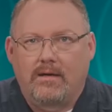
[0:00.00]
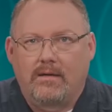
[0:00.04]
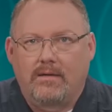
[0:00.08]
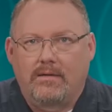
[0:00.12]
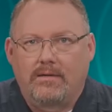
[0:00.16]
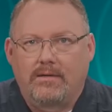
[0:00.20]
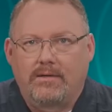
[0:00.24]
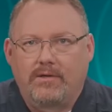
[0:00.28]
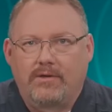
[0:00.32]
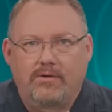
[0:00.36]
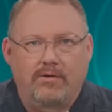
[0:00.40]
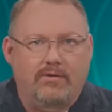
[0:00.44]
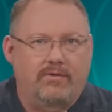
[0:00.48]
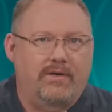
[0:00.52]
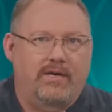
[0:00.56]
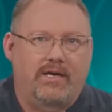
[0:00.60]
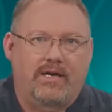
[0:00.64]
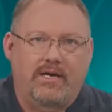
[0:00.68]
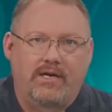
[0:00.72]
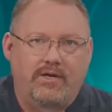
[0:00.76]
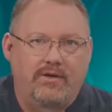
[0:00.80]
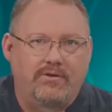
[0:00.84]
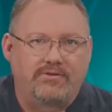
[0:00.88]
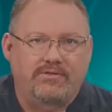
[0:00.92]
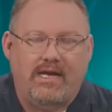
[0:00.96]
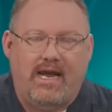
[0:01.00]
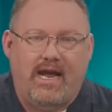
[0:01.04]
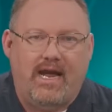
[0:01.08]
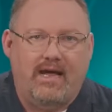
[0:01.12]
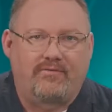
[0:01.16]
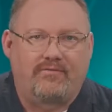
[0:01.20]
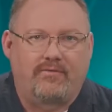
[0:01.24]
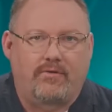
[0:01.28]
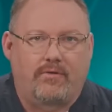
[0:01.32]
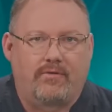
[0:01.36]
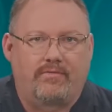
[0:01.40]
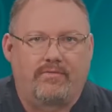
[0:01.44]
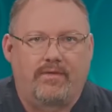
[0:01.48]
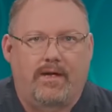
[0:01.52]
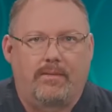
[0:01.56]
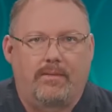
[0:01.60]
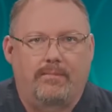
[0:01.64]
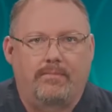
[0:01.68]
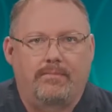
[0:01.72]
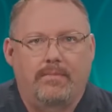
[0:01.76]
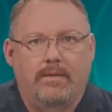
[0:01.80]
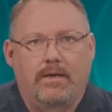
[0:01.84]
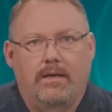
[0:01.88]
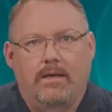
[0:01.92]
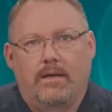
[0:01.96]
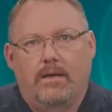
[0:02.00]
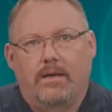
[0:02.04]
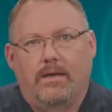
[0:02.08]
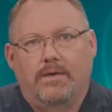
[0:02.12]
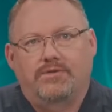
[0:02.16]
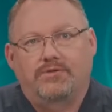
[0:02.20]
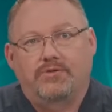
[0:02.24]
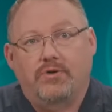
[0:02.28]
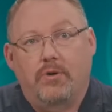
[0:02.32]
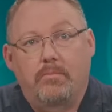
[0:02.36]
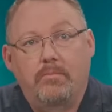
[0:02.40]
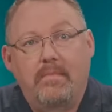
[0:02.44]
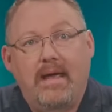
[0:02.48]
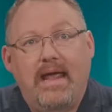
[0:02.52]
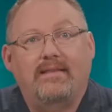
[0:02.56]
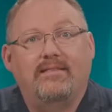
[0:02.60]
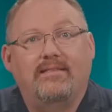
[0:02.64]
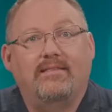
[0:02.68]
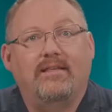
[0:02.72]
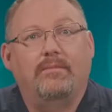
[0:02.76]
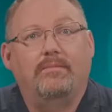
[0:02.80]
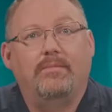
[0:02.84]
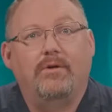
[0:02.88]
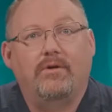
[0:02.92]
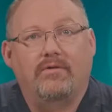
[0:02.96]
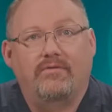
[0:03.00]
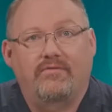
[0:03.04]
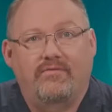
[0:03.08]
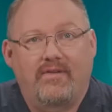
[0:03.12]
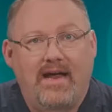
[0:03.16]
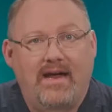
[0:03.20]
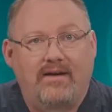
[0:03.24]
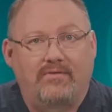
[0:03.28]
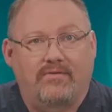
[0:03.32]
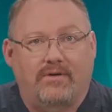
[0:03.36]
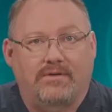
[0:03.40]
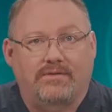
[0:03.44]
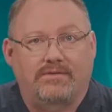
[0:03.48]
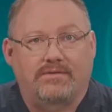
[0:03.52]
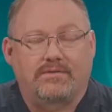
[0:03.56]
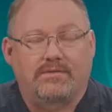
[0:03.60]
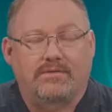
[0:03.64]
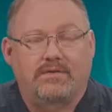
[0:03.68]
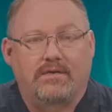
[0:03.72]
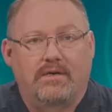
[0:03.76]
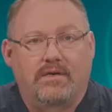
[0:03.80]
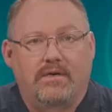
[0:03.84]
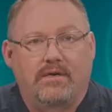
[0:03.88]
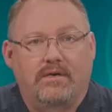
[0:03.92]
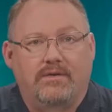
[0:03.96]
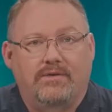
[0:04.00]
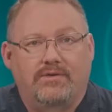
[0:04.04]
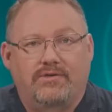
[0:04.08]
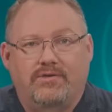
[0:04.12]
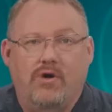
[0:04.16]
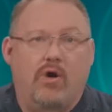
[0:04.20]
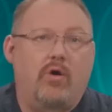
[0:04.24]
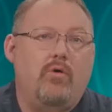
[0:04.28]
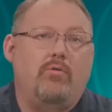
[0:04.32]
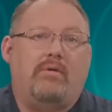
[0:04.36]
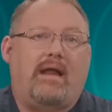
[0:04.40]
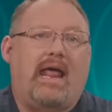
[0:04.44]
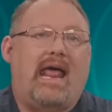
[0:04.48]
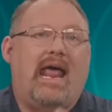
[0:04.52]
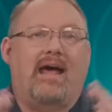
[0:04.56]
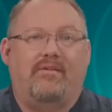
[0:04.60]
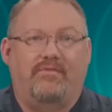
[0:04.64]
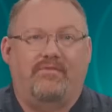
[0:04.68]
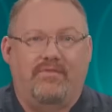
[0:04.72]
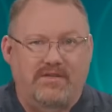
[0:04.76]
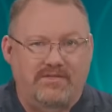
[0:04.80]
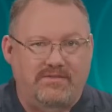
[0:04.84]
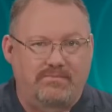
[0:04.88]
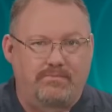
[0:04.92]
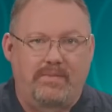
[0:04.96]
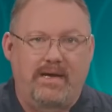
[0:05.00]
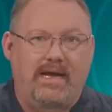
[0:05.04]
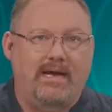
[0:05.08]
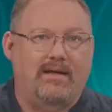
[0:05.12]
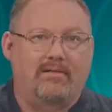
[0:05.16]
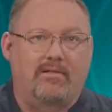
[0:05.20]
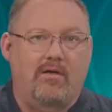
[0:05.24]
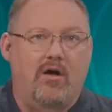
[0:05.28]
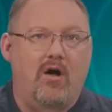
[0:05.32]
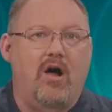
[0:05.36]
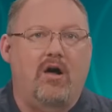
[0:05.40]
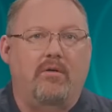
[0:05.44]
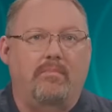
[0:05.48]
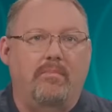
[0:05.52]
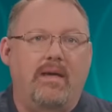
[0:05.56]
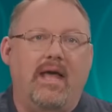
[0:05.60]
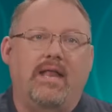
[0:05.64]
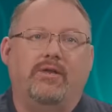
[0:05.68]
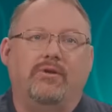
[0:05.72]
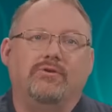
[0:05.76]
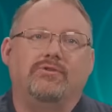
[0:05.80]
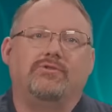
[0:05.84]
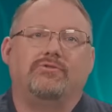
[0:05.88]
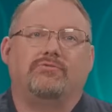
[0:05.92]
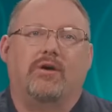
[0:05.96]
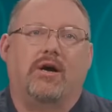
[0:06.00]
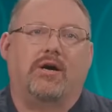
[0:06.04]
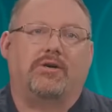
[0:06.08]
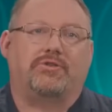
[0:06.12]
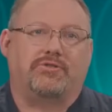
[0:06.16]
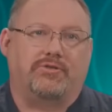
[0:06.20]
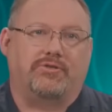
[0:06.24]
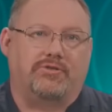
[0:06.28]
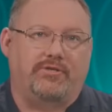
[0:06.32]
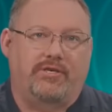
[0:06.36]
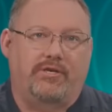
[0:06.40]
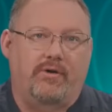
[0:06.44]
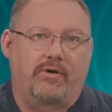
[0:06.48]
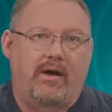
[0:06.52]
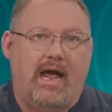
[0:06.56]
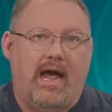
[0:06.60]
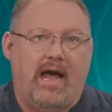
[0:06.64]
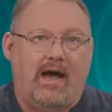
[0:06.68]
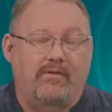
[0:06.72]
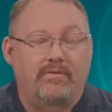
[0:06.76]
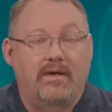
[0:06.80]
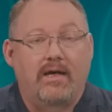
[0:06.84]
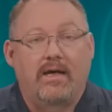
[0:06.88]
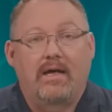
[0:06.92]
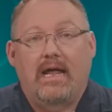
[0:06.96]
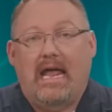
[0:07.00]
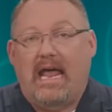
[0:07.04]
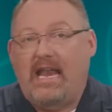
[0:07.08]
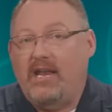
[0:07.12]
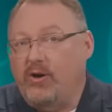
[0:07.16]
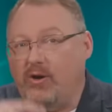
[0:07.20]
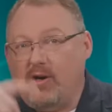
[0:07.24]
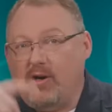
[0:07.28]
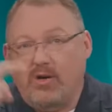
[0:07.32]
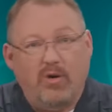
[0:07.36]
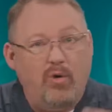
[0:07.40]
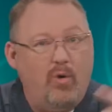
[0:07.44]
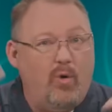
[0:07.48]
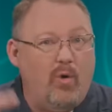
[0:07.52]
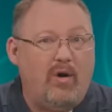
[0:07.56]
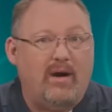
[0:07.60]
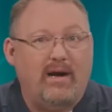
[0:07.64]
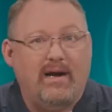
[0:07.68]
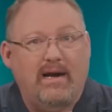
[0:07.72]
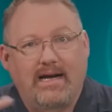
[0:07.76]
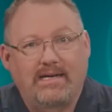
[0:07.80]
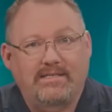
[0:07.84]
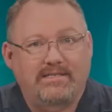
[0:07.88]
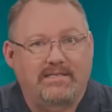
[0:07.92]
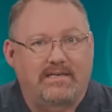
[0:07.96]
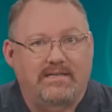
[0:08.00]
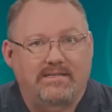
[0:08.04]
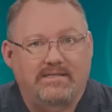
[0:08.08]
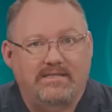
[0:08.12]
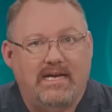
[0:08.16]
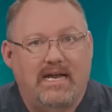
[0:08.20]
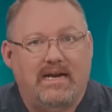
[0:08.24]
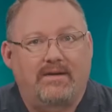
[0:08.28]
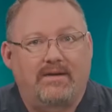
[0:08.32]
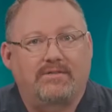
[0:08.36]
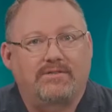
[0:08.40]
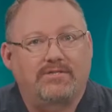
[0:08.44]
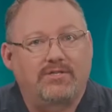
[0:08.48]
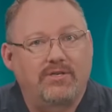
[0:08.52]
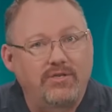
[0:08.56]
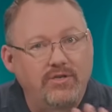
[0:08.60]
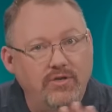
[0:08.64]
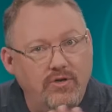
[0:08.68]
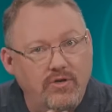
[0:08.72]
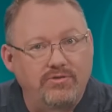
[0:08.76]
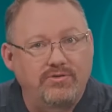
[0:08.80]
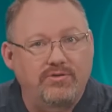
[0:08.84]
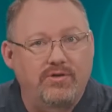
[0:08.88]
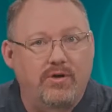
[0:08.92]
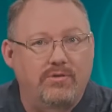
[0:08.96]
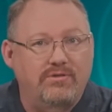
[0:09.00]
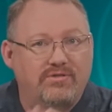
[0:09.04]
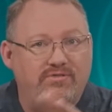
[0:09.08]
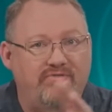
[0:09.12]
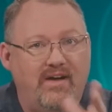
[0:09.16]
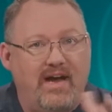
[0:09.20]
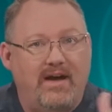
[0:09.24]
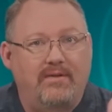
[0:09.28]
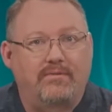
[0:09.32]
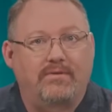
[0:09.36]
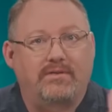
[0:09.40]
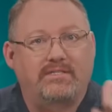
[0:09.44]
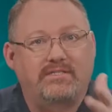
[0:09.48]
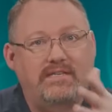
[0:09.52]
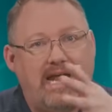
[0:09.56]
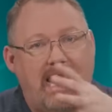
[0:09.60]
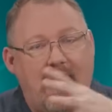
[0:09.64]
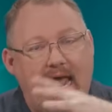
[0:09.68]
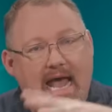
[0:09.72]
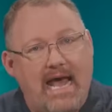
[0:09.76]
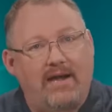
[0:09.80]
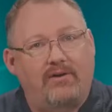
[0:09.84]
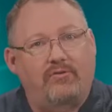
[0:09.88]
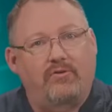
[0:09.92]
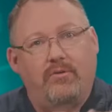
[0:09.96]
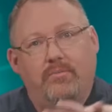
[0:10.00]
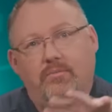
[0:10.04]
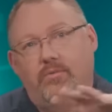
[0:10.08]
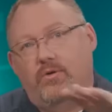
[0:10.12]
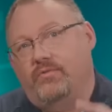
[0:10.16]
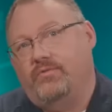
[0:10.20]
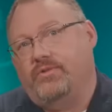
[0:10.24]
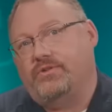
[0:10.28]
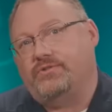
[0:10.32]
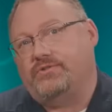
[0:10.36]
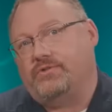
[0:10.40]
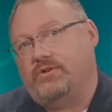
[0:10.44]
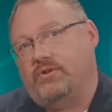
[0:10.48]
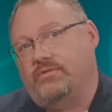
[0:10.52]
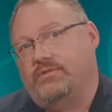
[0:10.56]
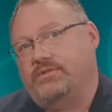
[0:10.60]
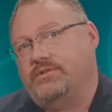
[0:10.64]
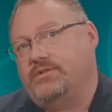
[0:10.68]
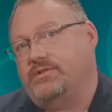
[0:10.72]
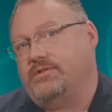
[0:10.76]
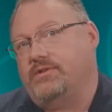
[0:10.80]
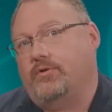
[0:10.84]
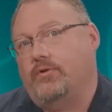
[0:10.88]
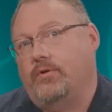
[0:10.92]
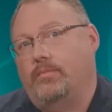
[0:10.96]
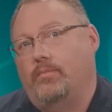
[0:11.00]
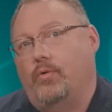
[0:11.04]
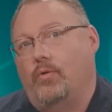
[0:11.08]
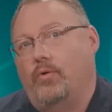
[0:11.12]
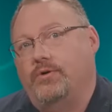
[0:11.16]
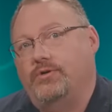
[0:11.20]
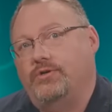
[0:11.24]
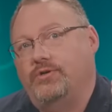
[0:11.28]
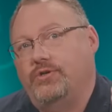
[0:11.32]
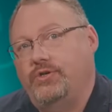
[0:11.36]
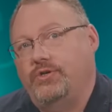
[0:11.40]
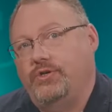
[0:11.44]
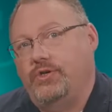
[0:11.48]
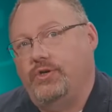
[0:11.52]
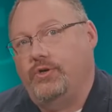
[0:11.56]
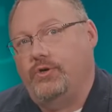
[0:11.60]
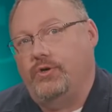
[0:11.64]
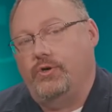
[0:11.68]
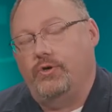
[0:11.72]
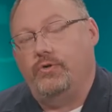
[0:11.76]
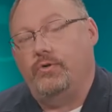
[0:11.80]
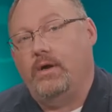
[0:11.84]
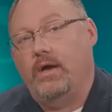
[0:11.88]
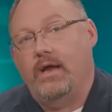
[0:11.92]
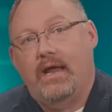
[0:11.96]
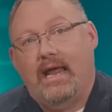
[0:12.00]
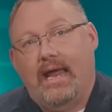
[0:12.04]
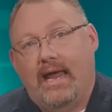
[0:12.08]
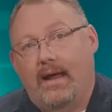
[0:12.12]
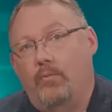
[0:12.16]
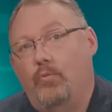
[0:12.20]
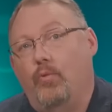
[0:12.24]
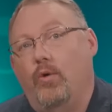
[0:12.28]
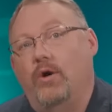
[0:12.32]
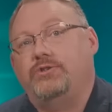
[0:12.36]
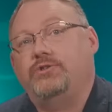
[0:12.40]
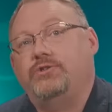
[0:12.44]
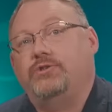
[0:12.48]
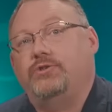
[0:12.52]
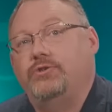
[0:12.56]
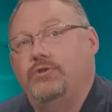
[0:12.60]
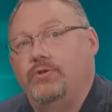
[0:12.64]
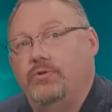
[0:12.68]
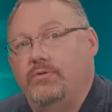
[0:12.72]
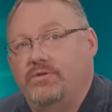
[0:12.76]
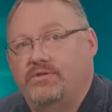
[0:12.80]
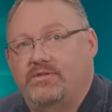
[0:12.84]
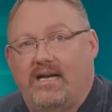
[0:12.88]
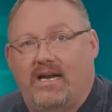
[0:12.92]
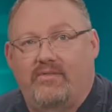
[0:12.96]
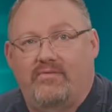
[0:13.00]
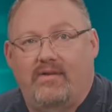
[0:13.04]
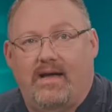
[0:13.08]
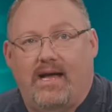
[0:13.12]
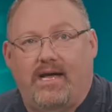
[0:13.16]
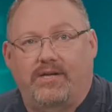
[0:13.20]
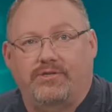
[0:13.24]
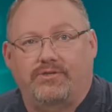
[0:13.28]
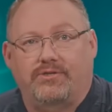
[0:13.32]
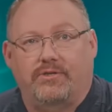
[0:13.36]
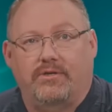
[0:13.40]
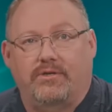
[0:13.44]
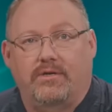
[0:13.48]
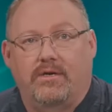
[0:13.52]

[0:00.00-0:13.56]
You're only going to use a handful of them. So make them your favorites. Don't have this big, long menu structure you have, and you can organize it inside of it. So use those favorites to add and remove the services that are important to you and what you do inside of Azure.